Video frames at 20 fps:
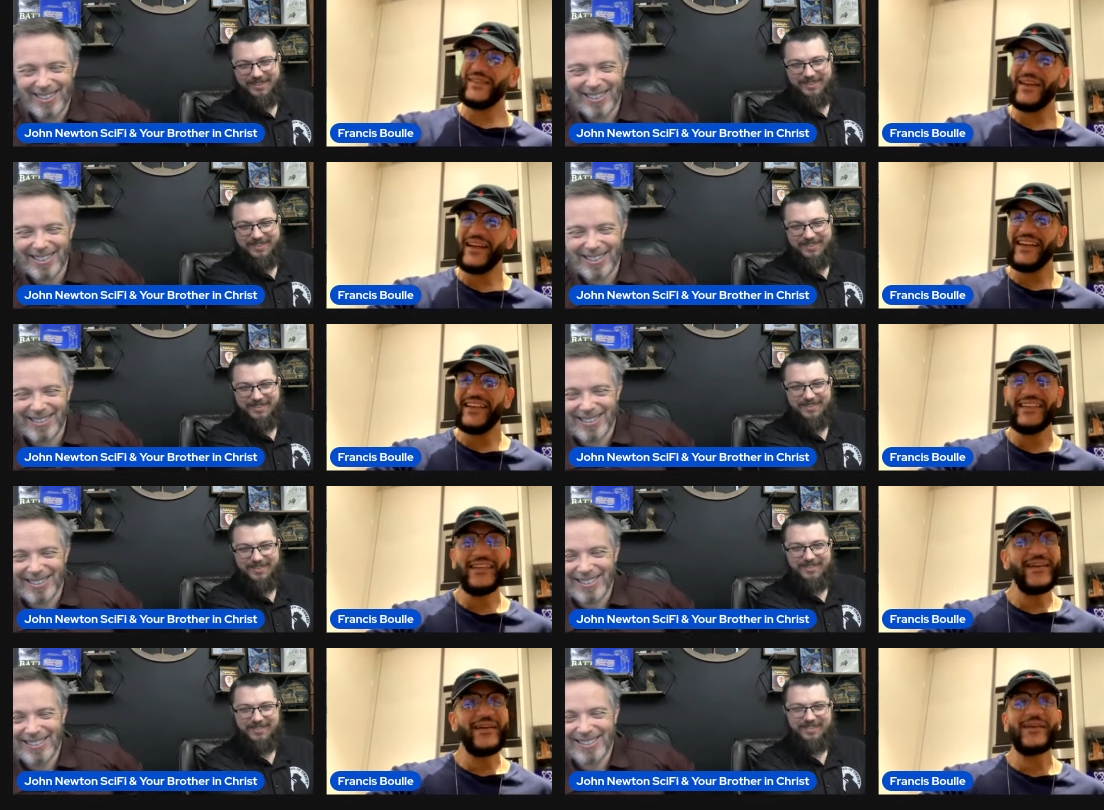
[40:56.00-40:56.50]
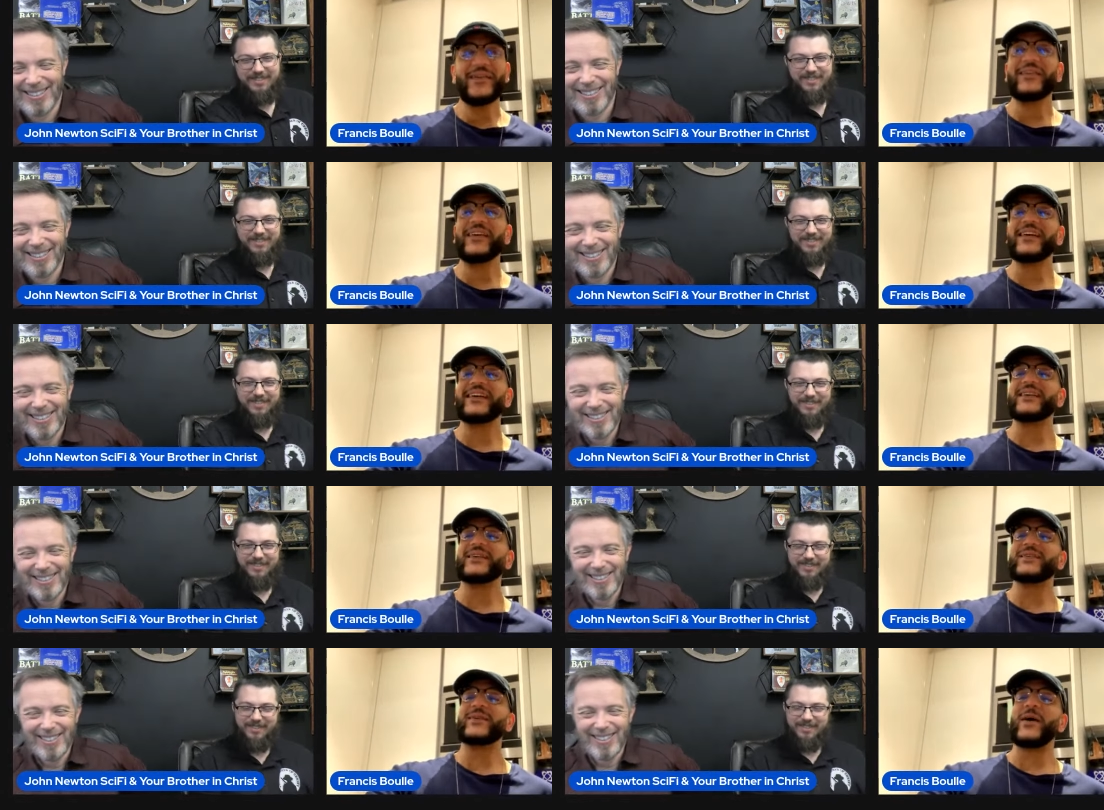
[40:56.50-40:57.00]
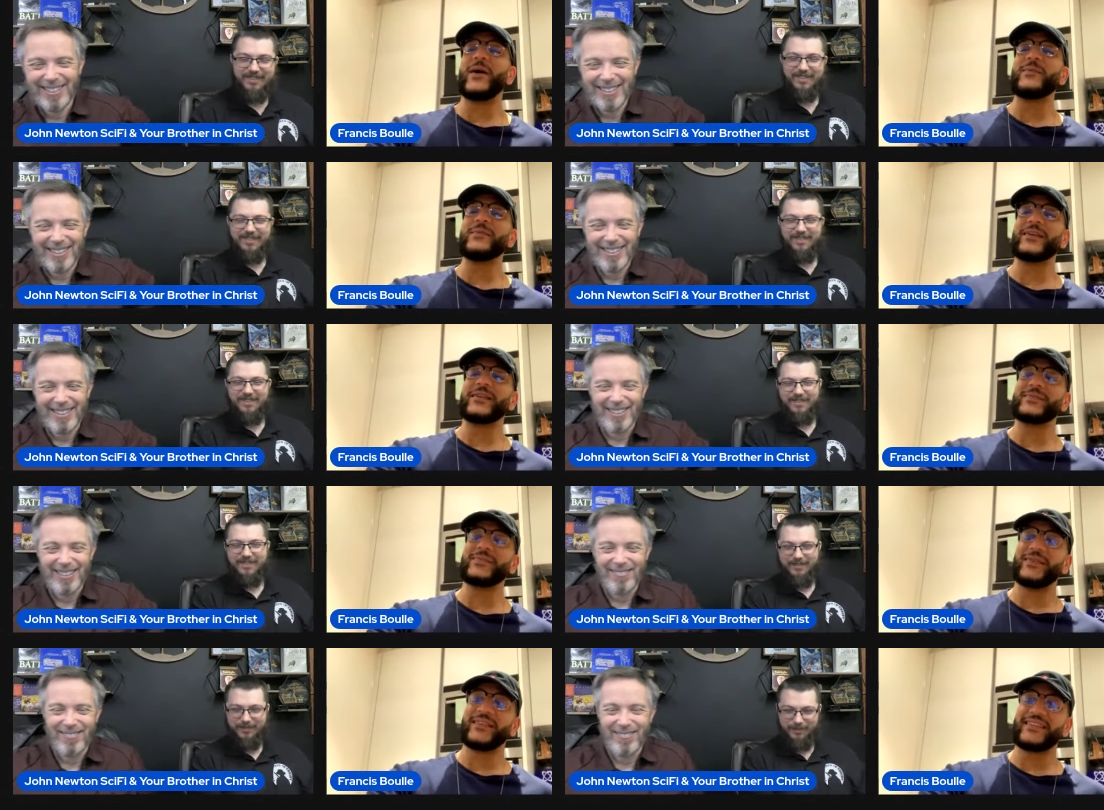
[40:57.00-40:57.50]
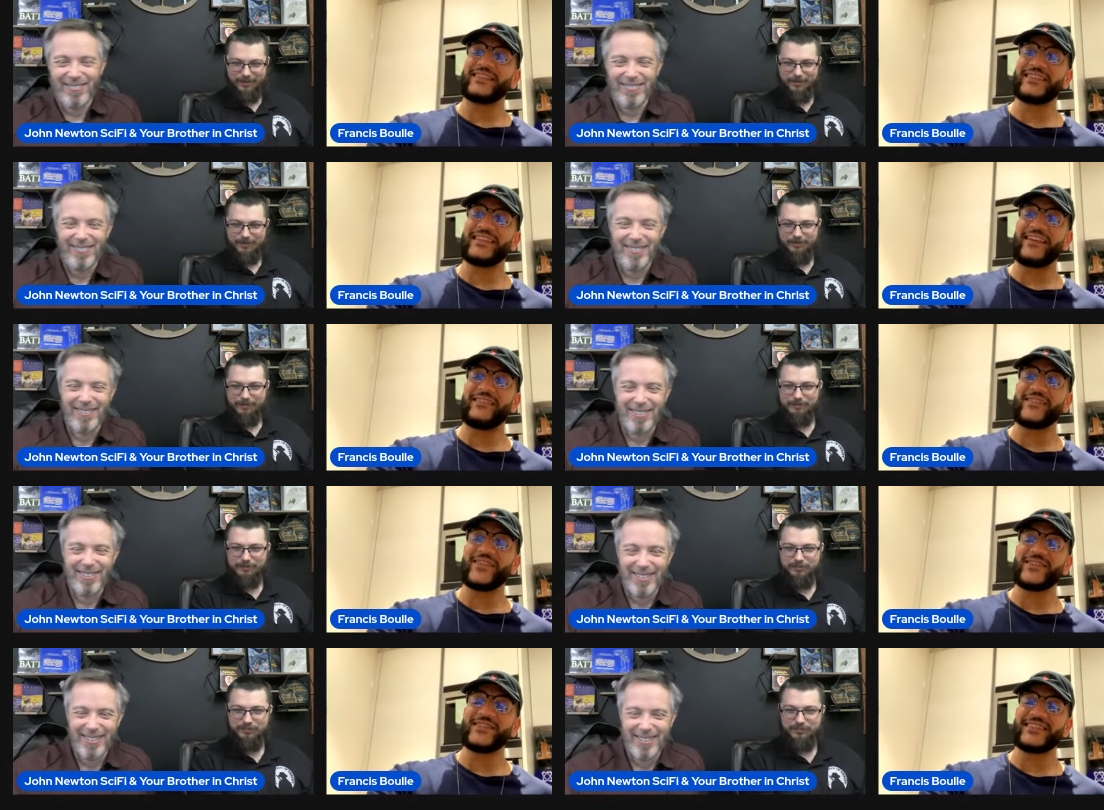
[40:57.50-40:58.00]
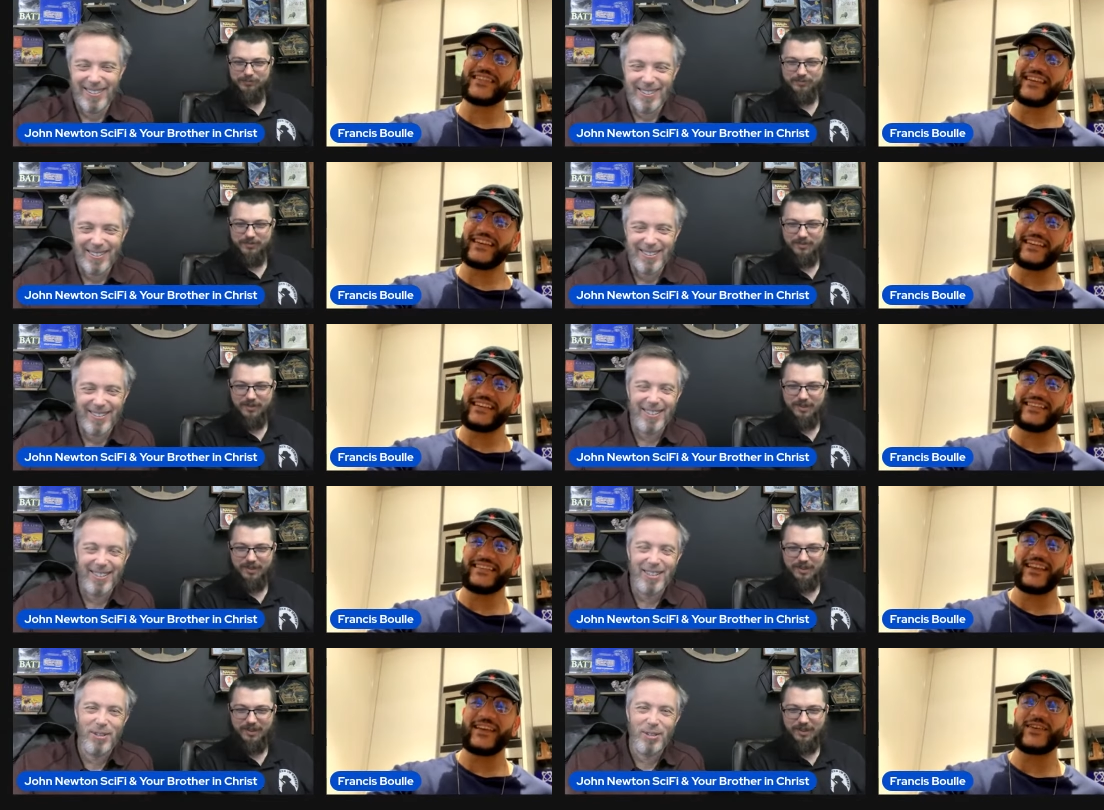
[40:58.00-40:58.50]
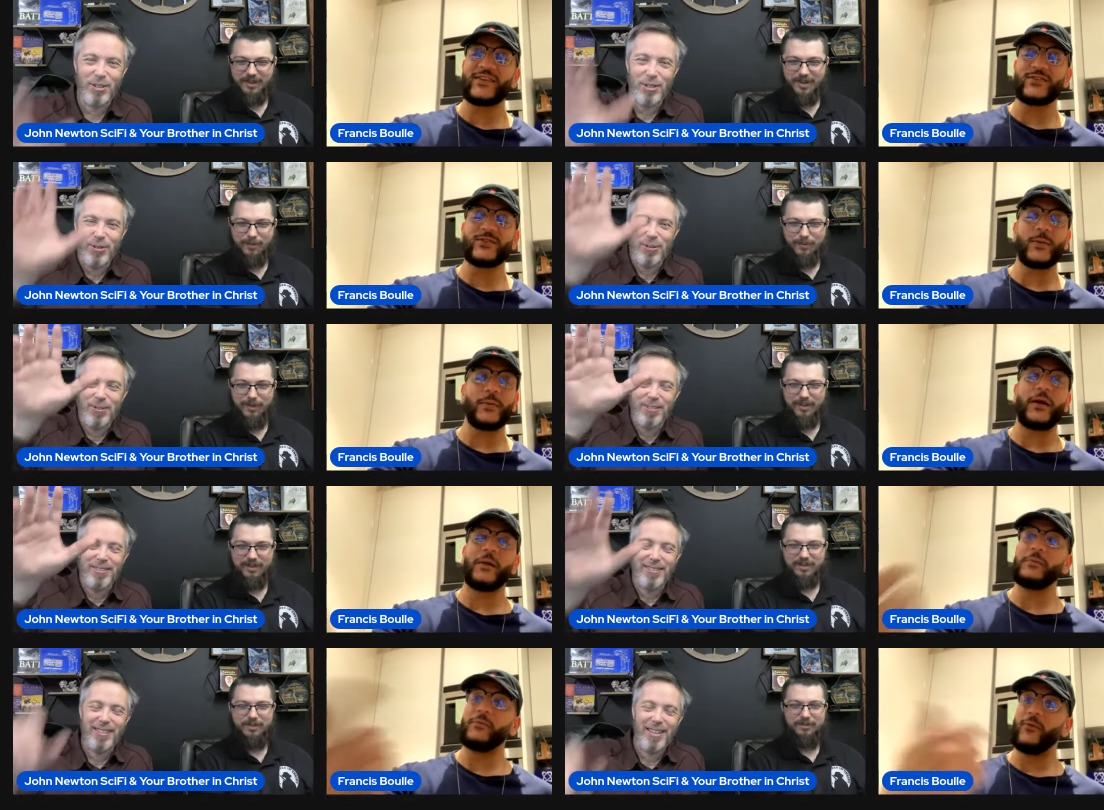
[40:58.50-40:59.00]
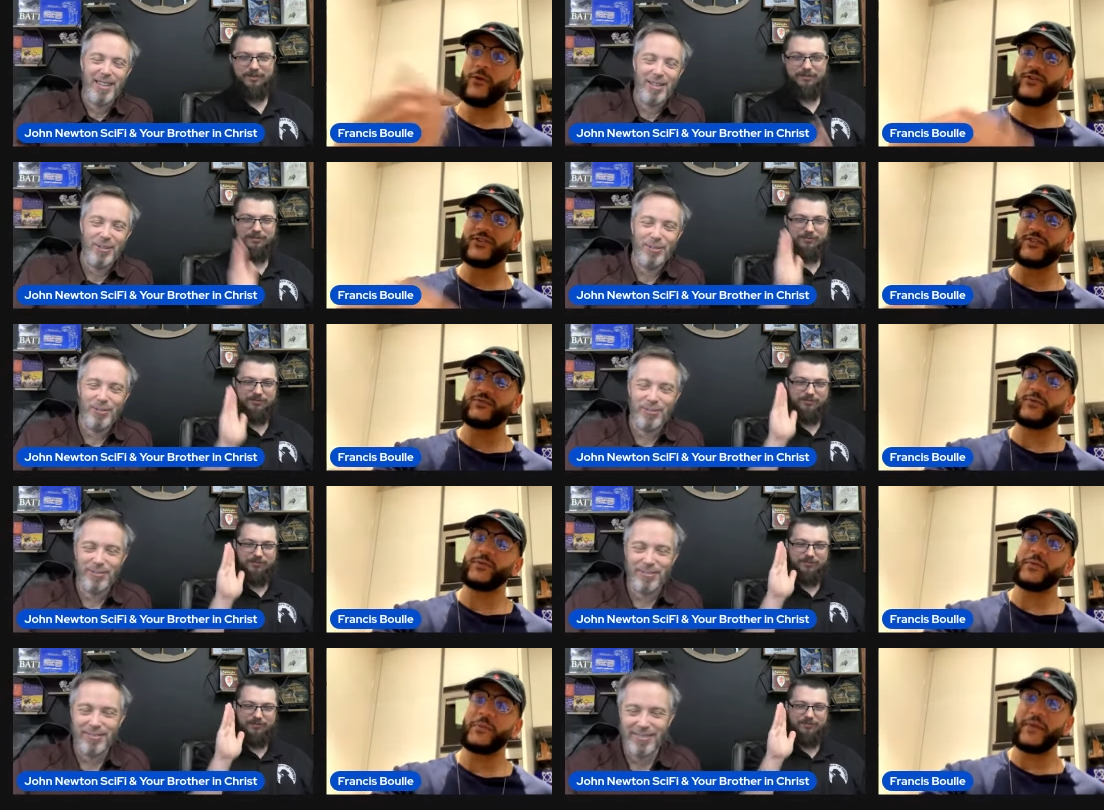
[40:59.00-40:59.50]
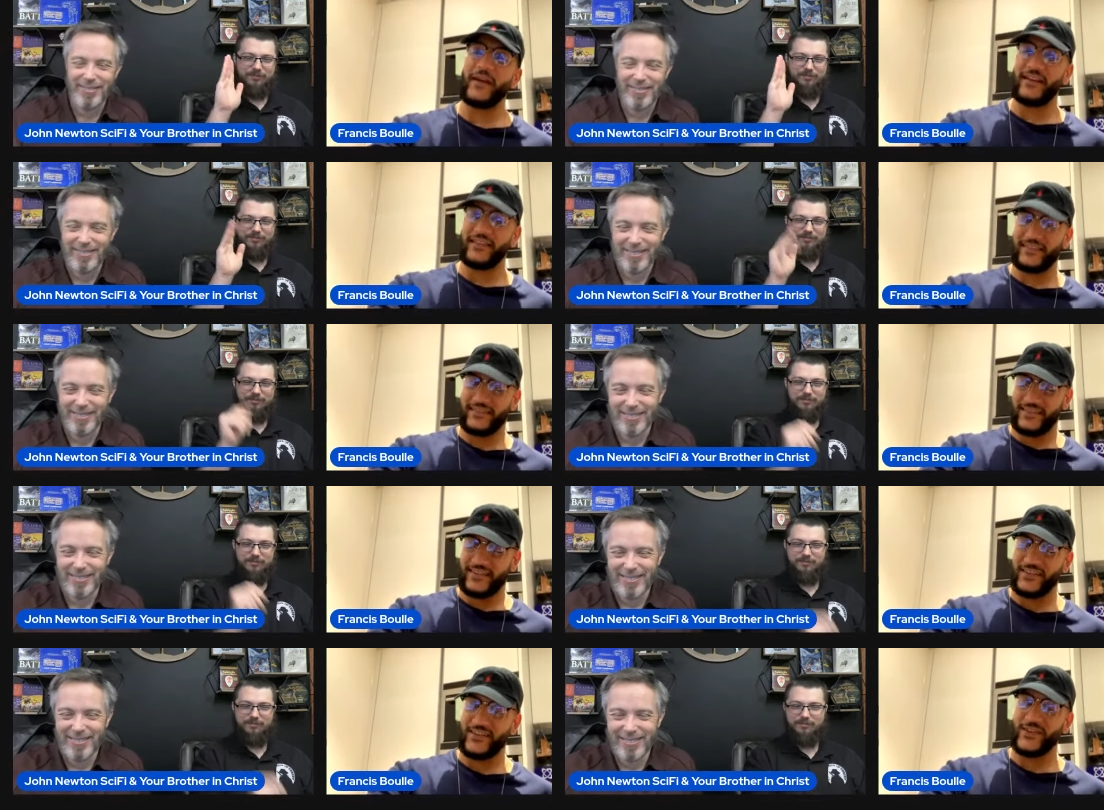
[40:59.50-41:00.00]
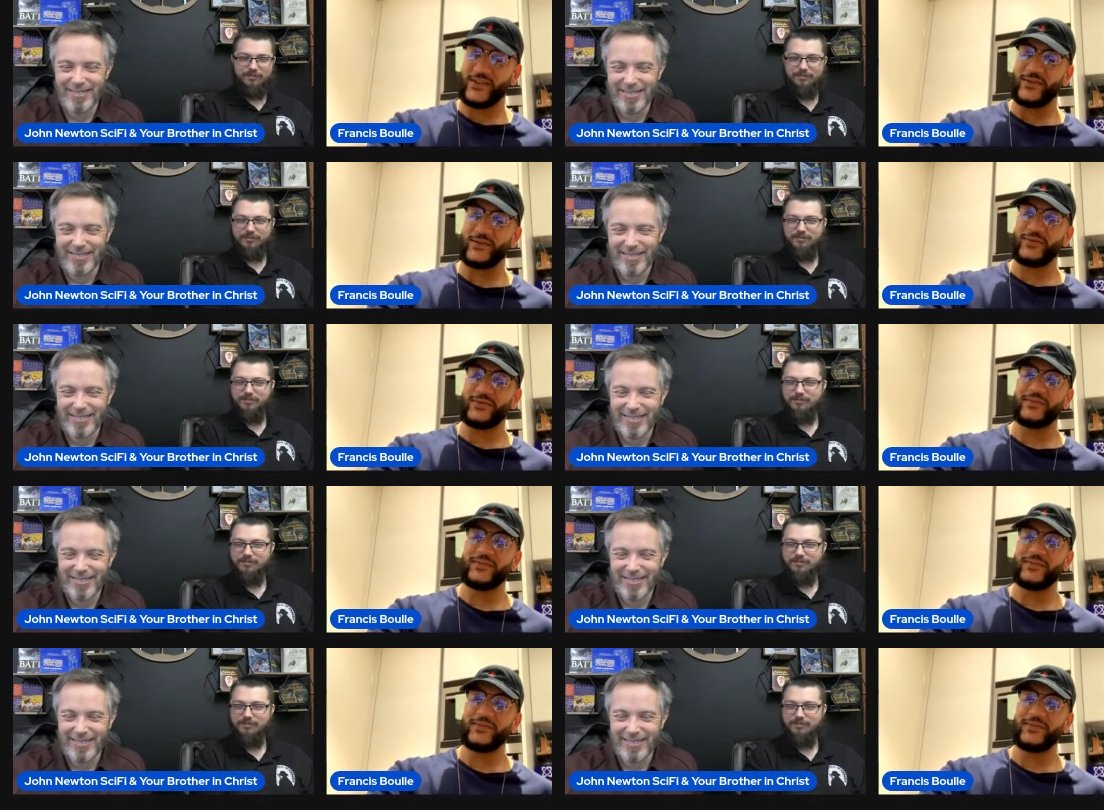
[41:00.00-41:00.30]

Speaker 1: enough. God bless, brothers. Have a good day. You thank too. Thank you. Thank you.